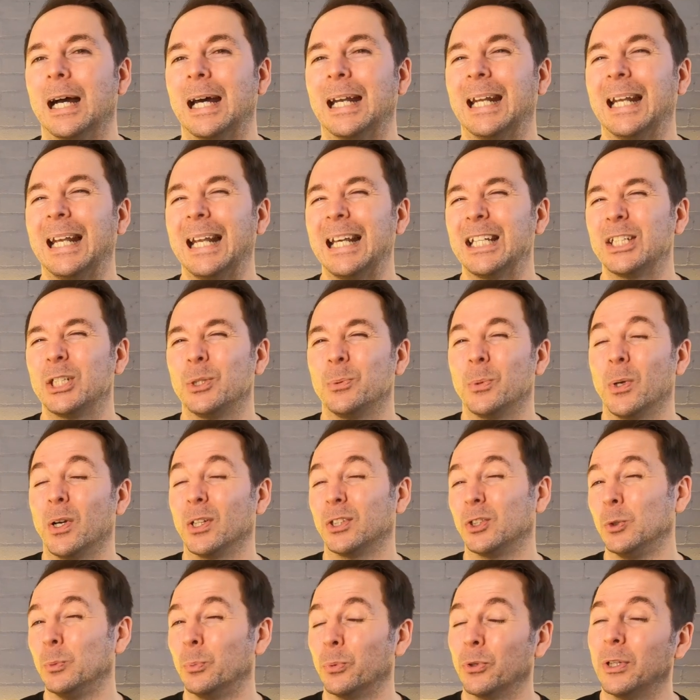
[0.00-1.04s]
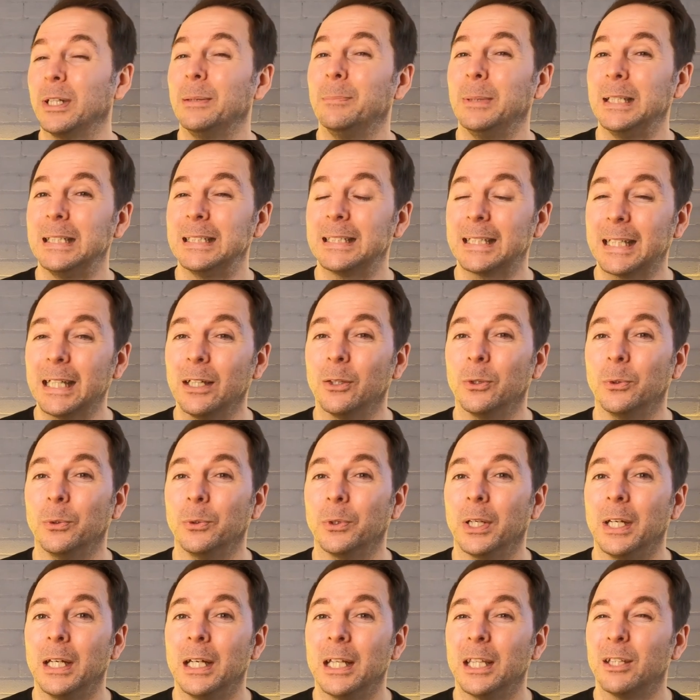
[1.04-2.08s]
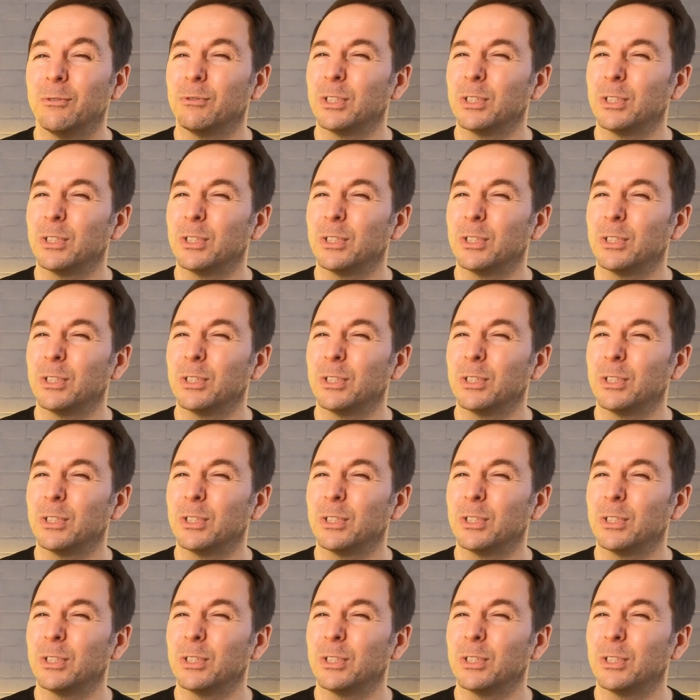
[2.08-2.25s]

and unless you were supremely skilled, the